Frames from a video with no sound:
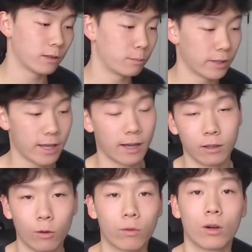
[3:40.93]
But yeah,
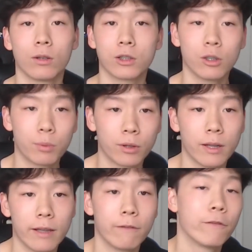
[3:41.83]
overall super
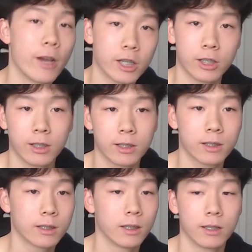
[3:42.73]

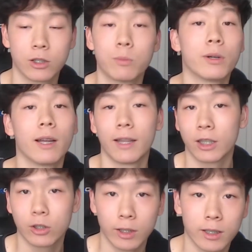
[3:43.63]
infectious, super
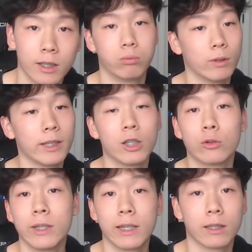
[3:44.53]
electric. Really
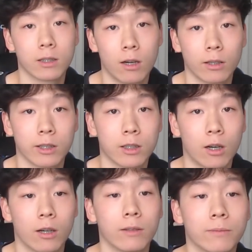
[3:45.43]
intriguing song to
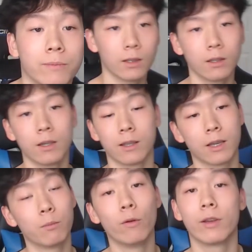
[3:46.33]
start. Then
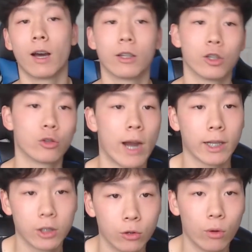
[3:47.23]
moving on to track
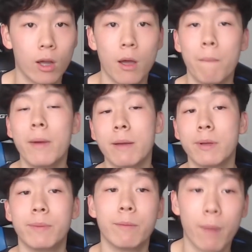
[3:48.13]
2, Baby
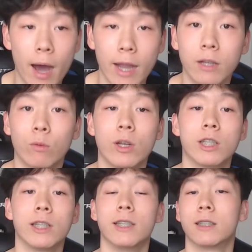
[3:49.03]
Be Mine, which
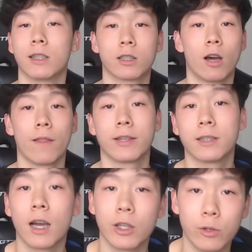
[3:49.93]
is a song that's
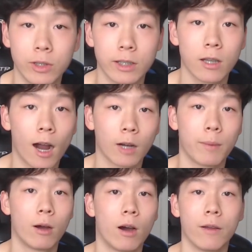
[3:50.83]
not usually talked
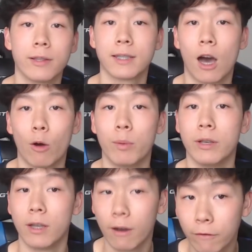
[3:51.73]
about on this album
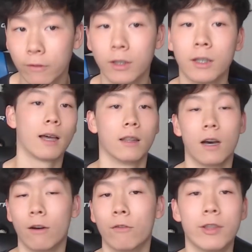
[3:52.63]
enough. I
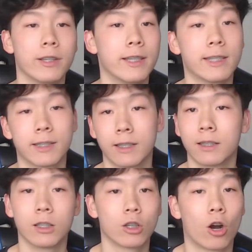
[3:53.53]
love the distant
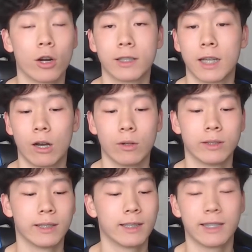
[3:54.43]
guitar sounds.
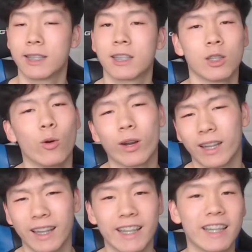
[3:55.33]
It's so
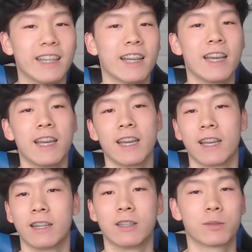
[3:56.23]
clean
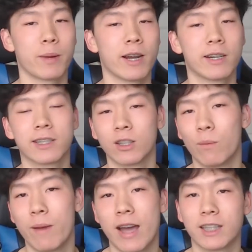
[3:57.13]
and just pairs so
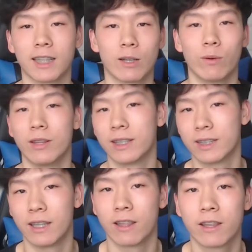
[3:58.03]
magically with the
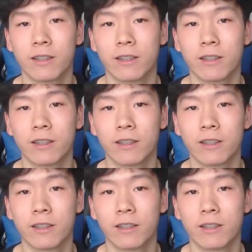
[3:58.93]
synth.